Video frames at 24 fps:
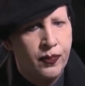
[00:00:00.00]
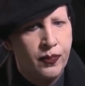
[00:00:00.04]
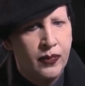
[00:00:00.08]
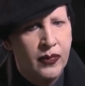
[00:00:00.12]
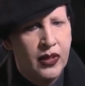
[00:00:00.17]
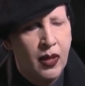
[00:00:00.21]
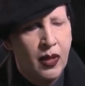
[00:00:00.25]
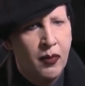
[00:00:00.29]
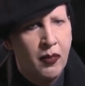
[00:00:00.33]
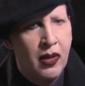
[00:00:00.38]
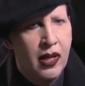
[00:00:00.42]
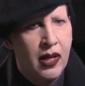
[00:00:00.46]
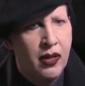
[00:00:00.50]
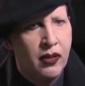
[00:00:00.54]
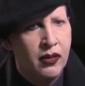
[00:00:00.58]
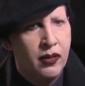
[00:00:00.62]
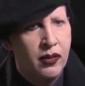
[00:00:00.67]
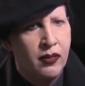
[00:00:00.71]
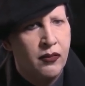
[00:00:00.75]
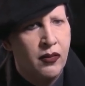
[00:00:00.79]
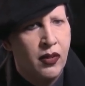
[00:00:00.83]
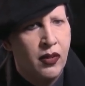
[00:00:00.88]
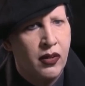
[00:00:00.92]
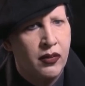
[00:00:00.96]
somehow
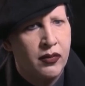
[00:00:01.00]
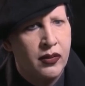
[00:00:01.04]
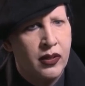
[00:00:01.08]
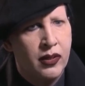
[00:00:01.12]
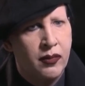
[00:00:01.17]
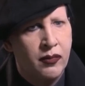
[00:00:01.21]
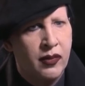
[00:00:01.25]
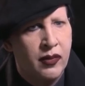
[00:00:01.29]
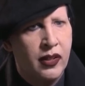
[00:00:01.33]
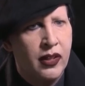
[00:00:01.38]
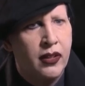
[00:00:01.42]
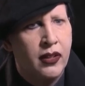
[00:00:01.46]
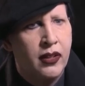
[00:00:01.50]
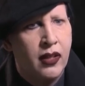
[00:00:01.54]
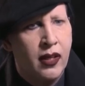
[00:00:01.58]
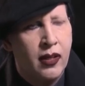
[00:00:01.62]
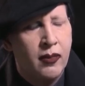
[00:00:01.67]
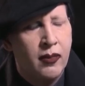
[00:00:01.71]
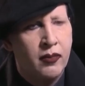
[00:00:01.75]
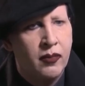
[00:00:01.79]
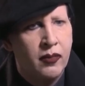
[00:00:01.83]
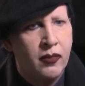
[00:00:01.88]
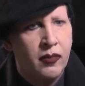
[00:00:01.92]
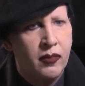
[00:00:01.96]
involved in
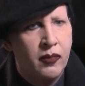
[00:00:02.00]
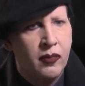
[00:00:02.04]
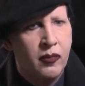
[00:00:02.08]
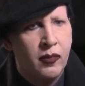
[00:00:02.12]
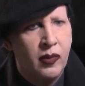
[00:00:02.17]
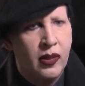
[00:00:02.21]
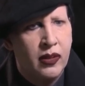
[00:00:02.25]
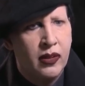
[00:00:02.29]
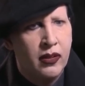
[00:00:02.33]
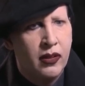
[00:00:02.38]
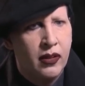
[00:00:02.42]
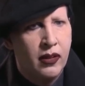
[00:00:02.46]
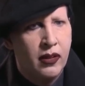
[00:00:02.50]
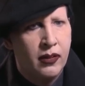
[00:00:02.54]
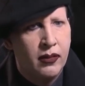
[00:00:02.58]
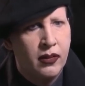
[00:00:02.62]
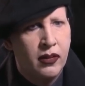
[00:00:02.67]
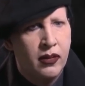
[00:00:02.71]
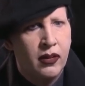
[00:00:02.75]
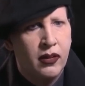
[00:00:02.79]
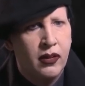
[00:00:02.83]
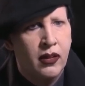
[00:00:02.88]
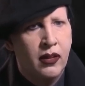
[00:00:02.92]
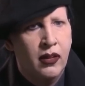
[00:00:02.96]
Vietnam with
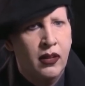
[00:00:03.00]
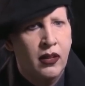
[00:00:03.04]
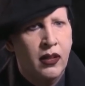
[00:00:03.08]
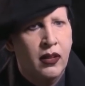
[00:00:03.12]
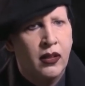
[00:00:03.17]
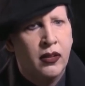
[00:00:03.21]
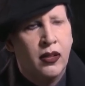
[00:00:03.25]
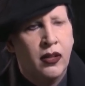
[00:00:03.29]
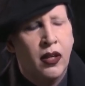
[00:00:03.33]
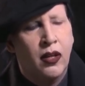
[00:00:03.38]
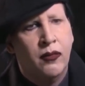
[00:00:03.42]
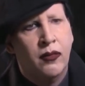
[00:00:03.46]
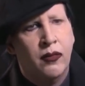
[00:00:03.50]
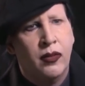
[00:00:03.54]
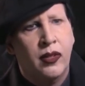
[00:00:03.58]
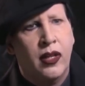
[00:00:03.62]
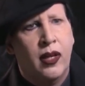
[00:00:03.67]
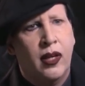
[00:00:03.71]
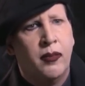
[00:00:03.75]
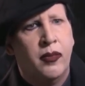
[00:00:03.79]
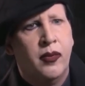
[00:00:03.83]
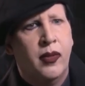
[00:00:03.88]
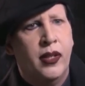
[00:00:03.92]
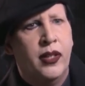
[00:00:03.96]
covert
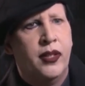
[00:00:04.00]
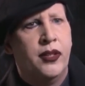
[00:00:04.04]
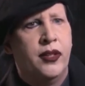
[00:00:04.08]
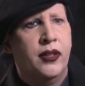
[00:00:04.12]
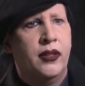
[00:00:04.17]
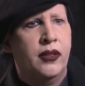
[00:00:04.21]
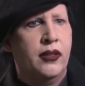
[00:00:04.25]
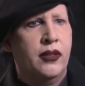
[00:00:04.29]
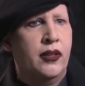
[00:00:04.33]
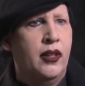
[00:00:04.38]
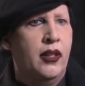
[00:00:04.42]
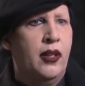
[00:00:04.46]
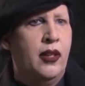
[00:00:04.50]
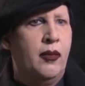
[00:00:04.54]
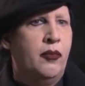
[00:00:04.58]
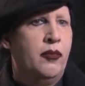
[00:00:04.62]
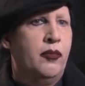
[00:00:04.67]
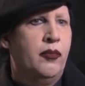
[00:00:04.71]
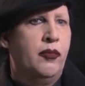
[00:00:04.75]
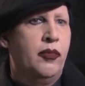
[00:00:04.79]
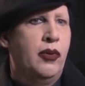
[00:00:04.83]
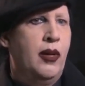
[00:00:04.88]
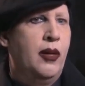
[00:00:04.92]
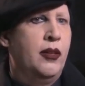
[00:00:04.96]
operations that I'm
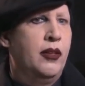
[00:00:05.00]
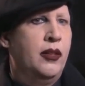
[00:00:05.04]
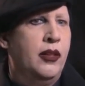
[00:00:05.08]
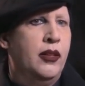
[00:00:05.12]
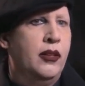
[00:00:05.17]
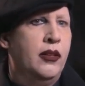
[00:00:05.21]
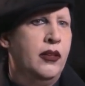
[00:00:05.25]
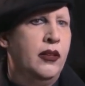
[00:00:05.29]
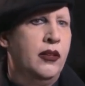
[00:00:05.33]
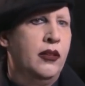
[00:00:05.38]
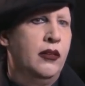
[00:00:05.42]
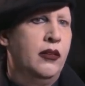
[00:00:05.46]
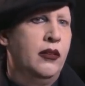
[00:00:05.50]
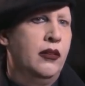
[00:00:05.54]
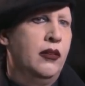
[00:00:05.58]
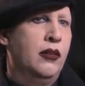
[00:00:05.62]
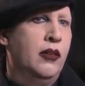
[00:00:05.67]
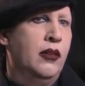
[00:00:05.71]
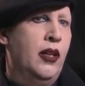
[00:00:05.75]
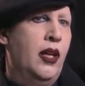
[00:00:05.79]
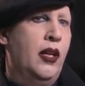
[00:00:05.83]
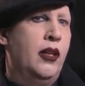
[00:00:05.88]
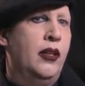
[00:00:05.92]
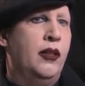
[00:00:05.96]
probably
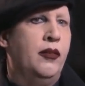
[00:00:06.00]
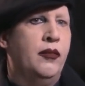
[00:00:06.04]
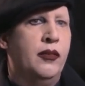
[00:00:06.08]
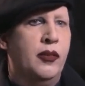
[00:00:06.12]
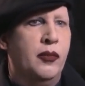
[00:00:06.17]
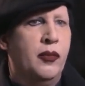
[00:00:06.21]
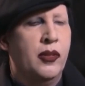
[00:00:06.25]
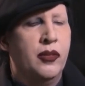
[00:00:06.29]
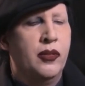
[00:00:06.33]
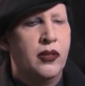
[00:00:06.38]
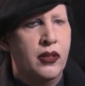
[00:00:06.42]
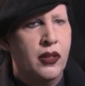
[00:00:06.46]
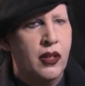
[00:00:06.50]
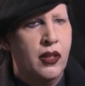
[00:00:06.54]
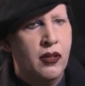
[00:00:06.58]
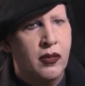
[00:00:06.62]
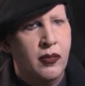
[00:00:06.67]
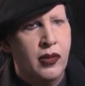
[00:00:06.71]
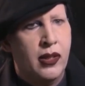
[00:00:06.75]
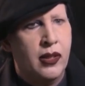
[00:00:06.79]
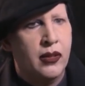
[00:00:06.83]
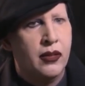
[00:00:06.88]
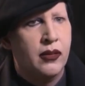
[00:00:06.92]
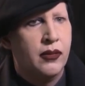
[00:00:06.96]
not even supposed to know
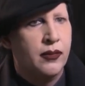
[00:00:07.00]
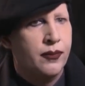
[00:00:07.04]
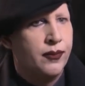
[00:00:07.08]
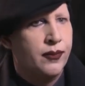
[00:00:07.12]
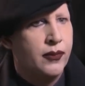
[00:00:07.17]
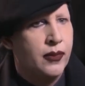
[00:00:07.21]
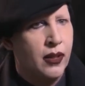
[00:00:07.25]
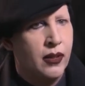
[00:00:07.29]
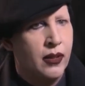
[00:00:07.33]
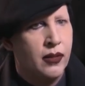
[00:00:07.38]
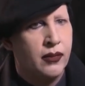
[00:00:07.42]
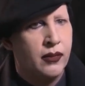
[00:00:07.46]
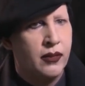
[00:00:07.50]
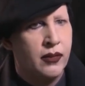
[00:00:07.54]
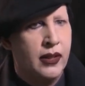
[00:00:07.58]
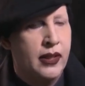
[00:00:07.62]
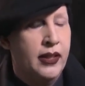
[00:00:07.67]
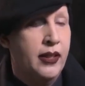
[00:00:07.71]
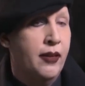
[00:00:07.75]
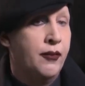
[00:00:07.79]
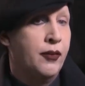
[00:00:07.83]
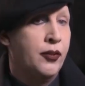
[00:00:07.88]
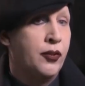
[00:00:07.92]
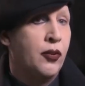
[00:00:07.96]
about. So
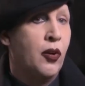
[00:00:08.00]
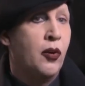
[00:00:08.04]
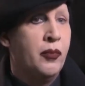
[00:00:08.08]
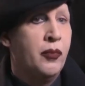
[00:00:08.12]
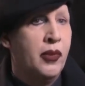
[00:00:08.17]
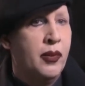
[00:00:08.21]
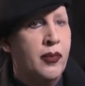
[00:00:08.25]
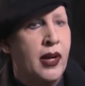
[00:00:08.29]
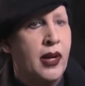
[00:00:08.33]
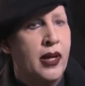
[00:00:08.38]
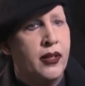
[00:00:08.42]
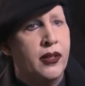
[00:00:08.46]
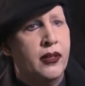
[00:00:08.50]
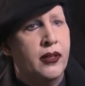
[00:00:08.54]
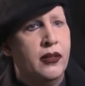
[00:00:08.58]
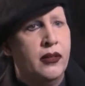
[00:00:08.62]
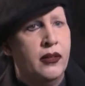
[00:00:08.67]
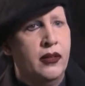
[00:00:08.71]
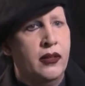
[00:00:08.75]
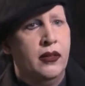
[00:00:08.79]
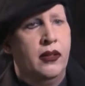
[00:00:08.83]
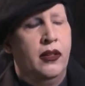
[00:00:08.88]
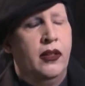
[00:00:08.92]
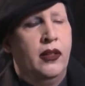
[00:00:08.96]
he never told me about it
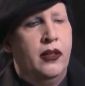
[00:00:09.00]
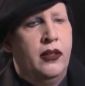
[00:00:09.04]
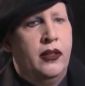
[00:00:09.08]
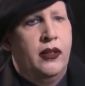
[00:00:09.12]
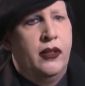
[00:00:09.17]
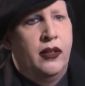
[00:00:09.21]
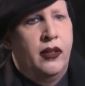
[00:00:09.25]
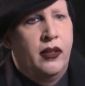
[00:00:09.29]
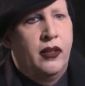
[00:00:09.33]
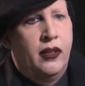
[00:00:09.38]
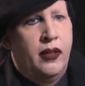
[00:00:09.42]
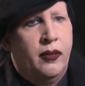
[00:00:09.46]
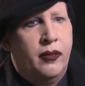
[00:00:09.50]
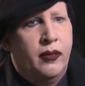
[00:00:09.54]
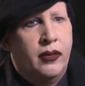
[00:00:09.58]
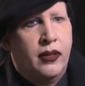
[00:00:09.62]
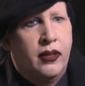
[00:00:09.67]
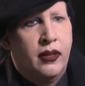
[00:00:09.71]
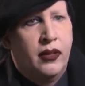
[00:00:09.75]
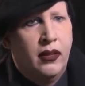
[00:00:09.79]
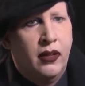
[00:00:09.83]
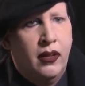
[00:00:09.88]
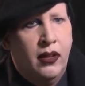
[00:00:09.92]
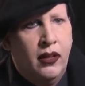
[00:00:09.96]
until he
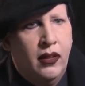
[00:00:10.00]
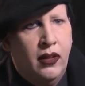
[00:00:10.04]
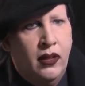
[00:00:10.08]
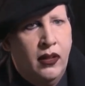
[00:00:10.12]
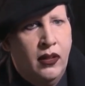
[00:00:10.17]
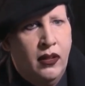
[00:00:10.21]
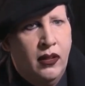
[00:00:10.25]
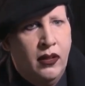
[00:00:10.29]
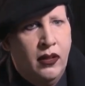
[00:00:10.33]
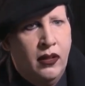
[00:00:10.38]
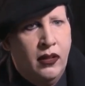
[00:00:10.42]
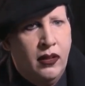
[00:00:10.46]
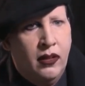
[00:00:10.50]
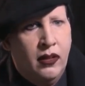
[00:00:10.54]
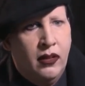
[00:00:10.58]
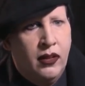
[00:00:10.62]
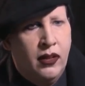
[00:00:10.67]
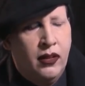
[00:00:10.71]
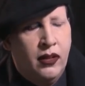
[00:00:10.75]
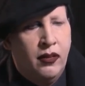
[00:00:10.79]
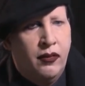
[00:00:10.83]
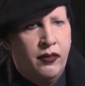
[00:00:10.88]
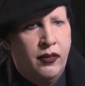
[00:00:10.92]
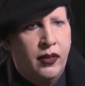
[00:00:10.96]
was,
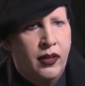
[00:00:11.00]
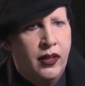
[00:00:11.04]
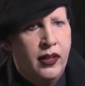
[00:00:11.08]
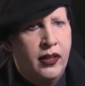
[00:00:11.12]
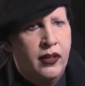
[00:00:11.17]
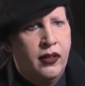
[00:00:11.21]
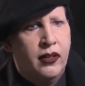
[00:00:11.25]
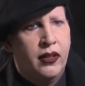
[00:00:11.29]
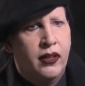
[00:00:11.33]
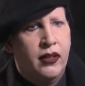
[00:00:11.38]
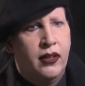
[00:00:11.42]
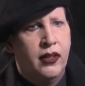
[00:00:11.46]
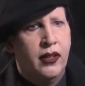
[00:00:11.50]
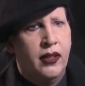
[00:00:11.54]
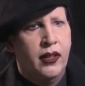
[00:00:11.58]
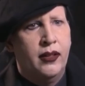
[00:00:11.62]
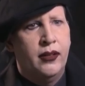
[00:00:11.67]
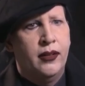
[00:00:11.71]
you know, very ill at the